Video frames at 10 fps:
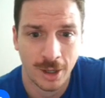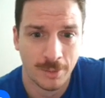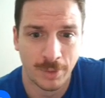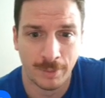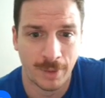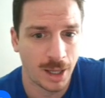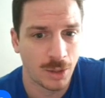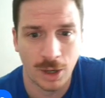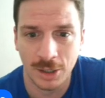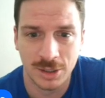But
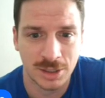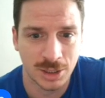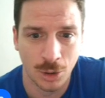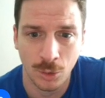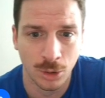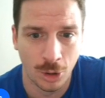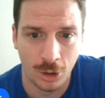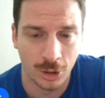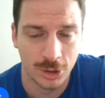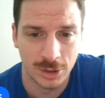Malawach is so
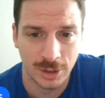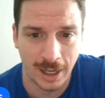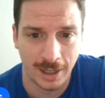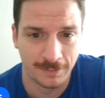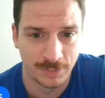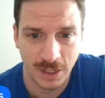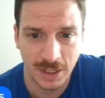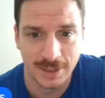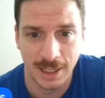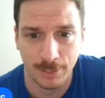large that he
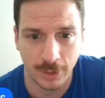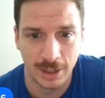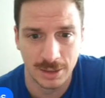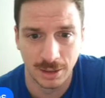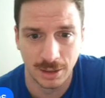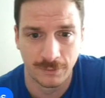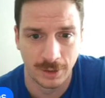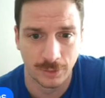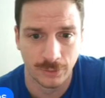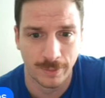separates the
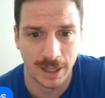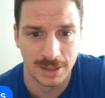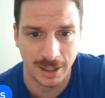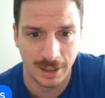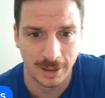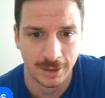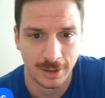defender from Isaiah.